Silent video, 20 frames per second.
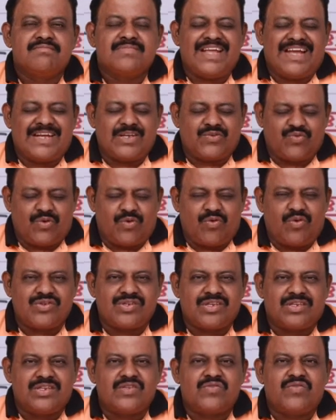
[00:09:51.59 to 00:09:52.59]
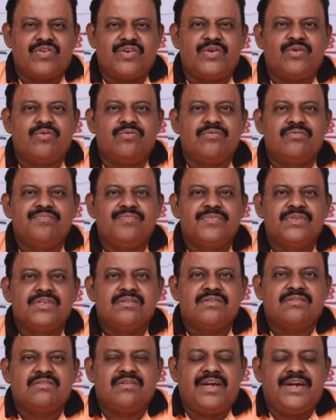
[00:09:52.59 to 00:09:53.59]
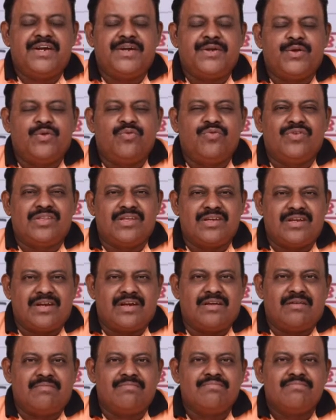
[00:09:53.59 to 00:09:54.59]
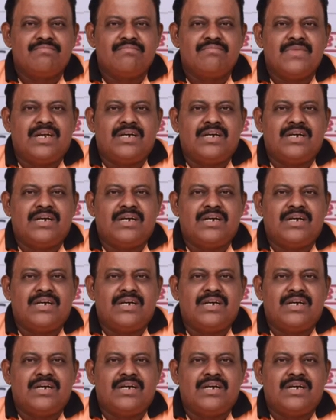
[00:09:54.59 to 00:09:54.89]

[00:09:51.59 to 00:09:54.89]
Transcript: Thanks for watching this video. Stay in tune with Ekeeda